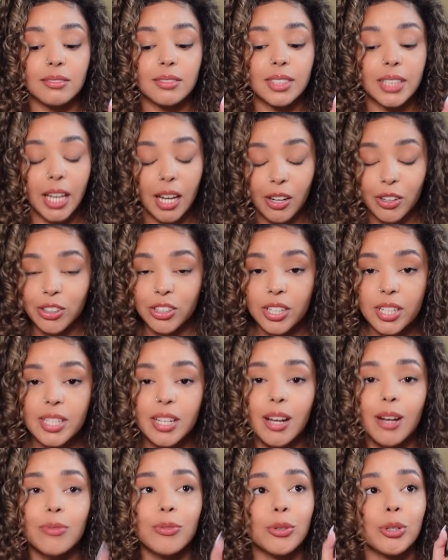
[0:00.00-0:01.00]
tell
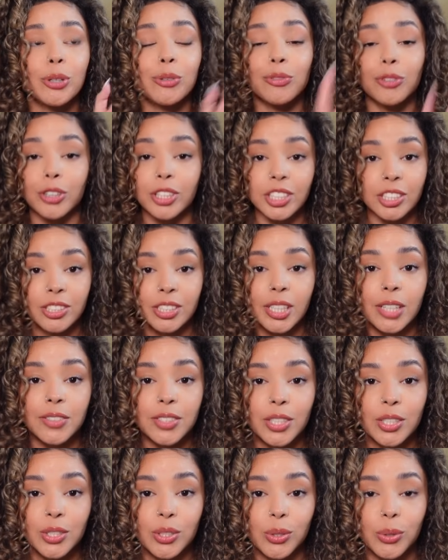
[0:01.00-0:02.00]
yourself or force yourself
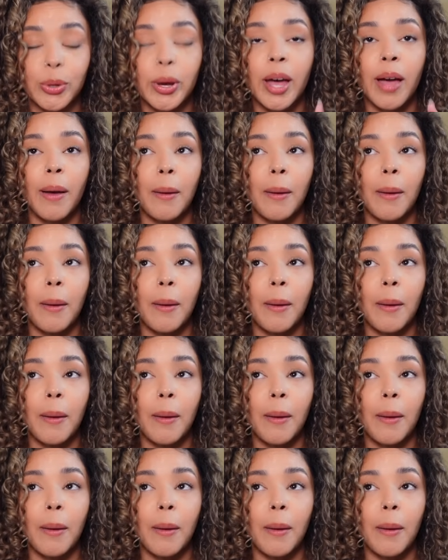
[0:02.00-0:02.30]
to do,